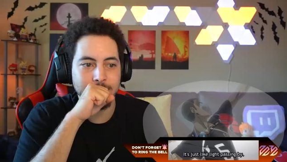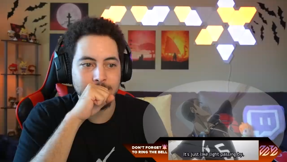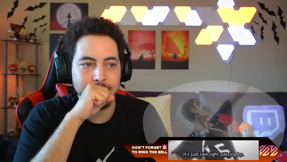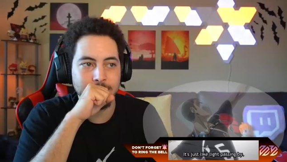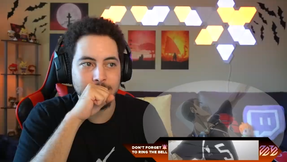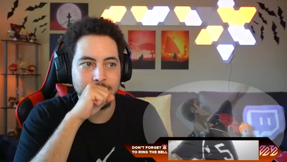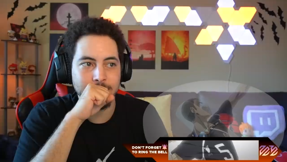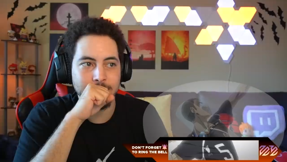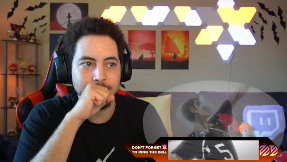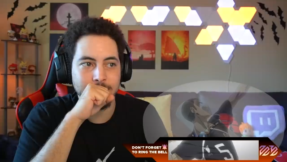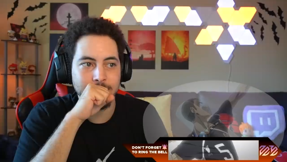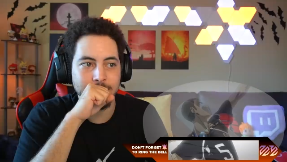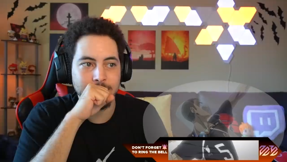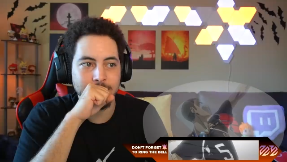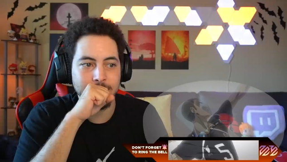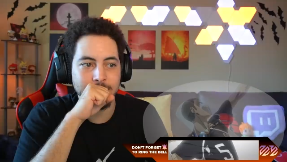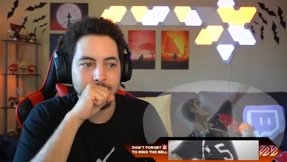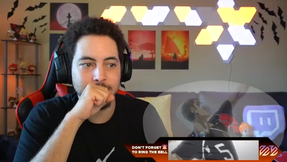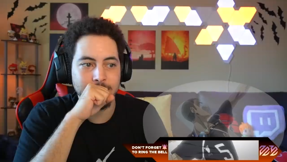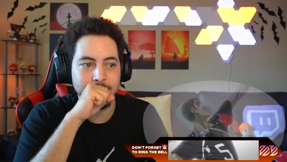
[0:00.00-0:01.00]

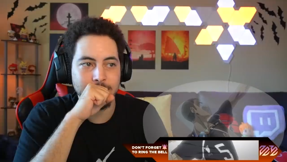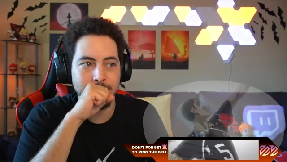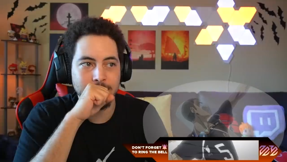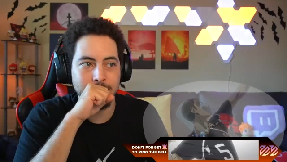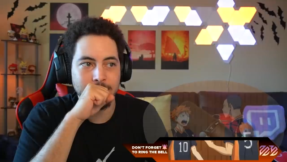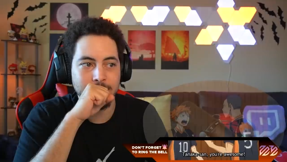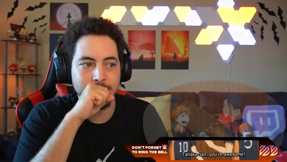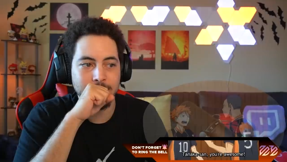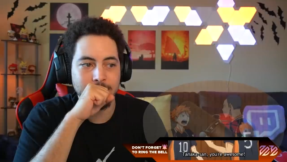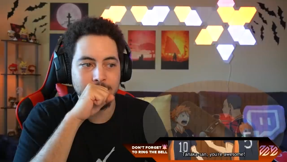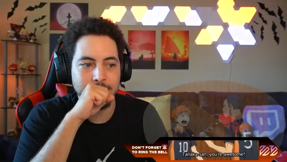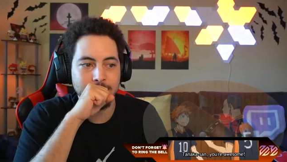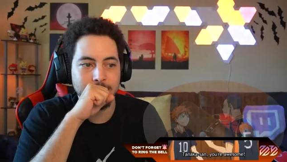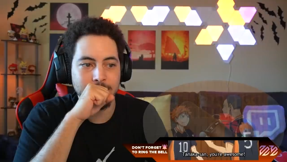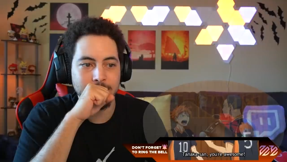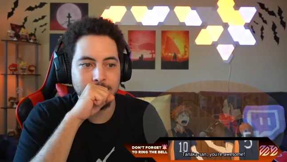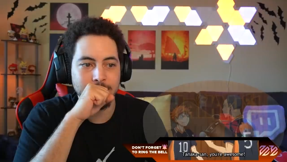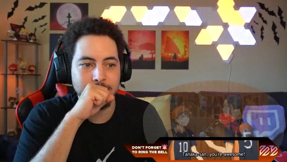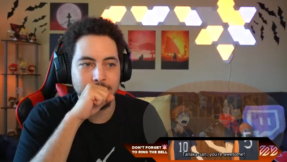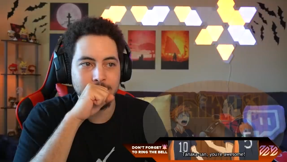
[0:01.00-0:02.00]

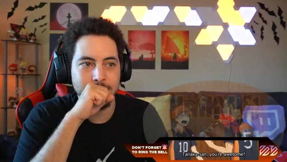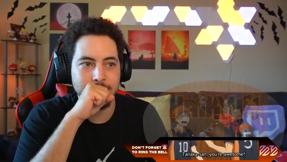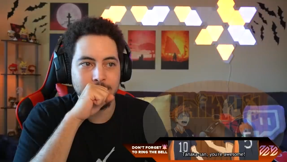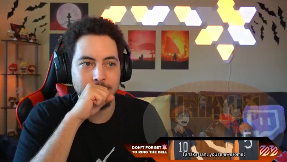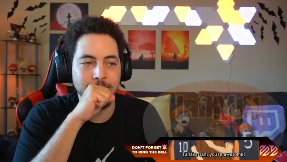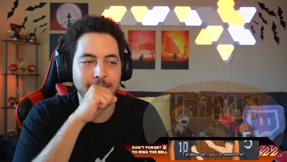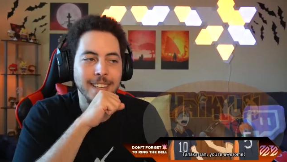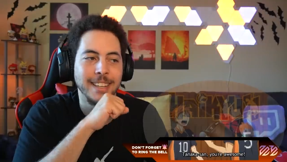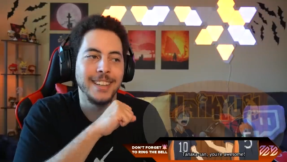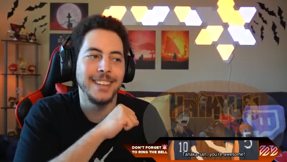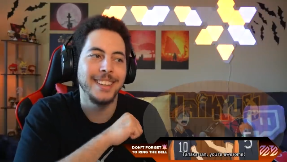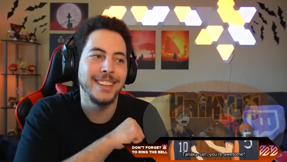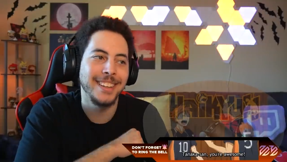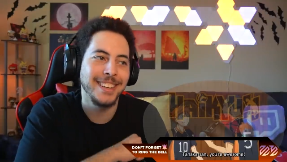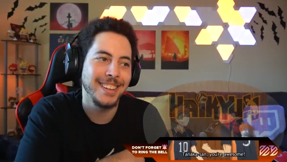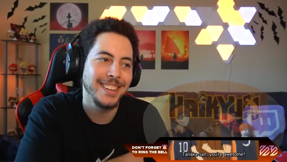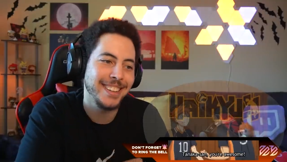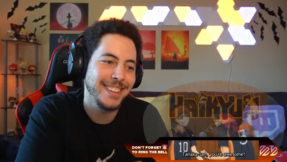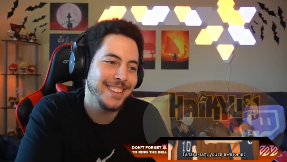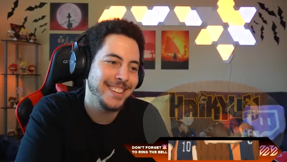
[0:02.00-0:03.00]

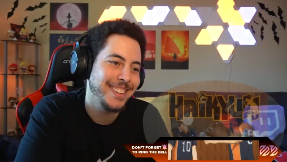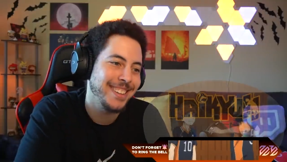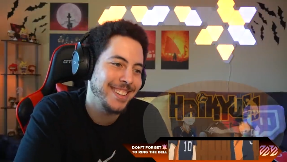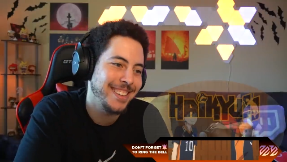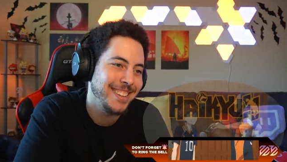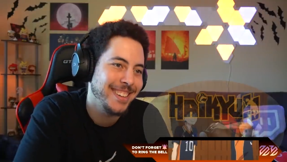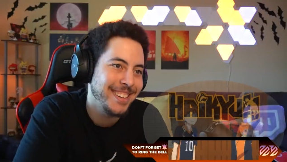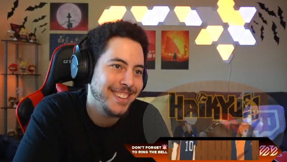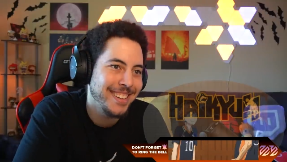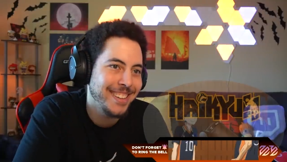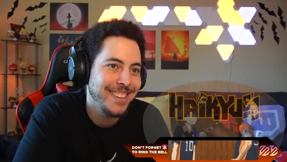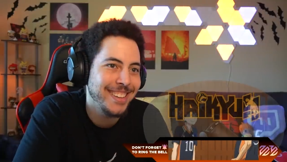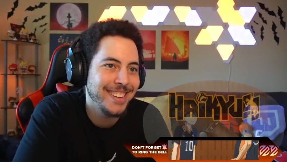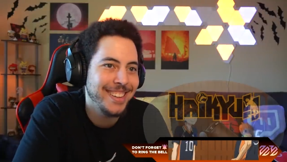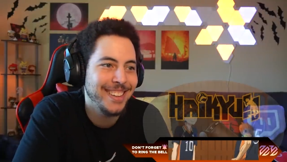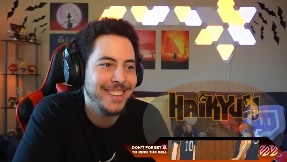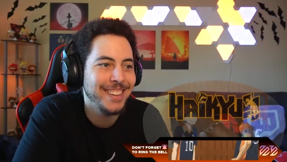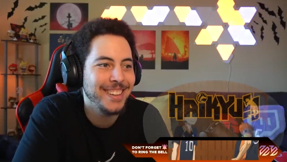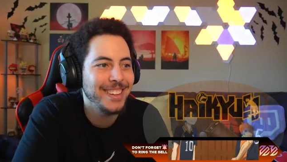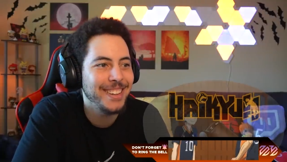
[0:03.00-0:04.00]

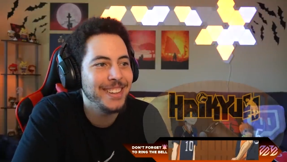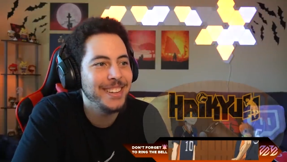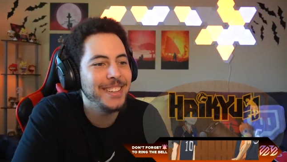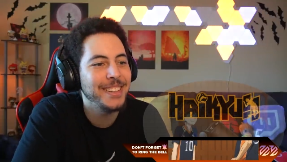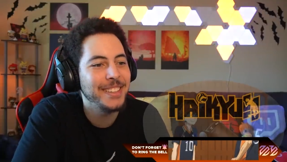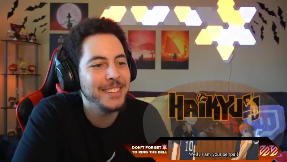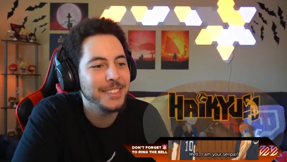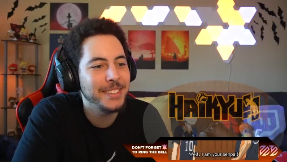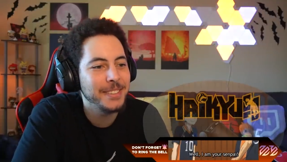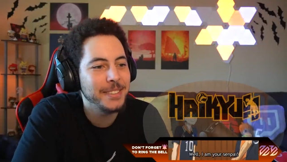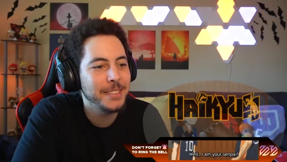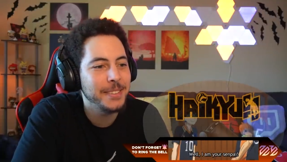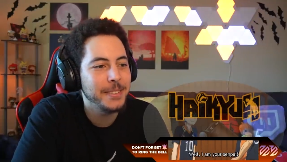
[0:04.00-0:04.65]
[no speech]